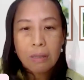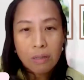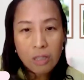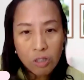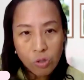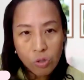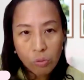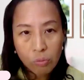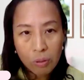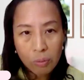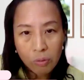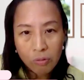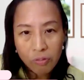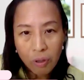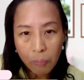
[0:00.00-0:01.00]
need to
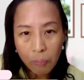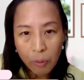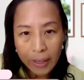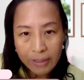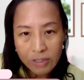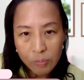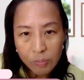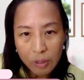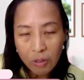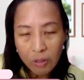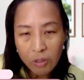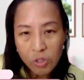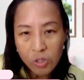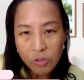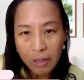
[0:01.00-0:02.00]
remove your breast
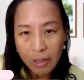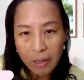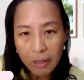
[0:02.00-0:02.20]
because